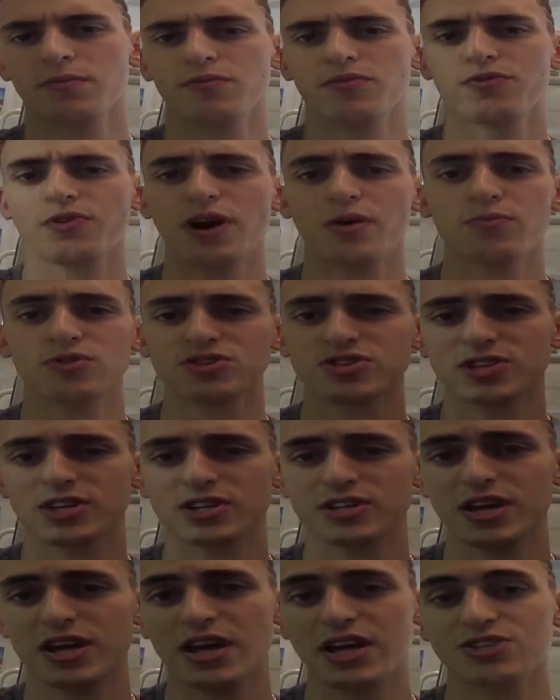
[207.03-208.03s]
Throughout most of the
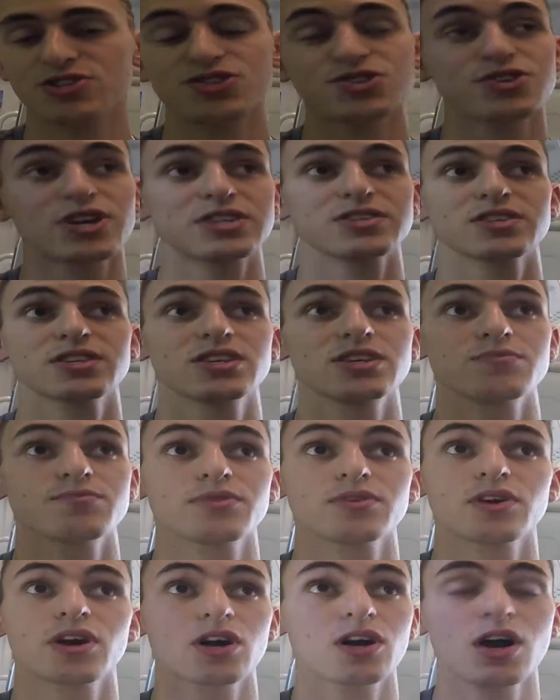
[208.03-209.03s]
day I just tried to keep
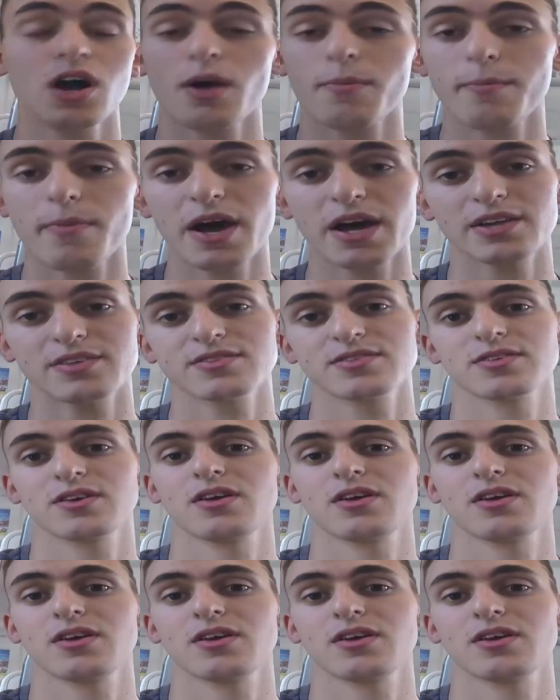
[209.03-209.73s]
a calm mind,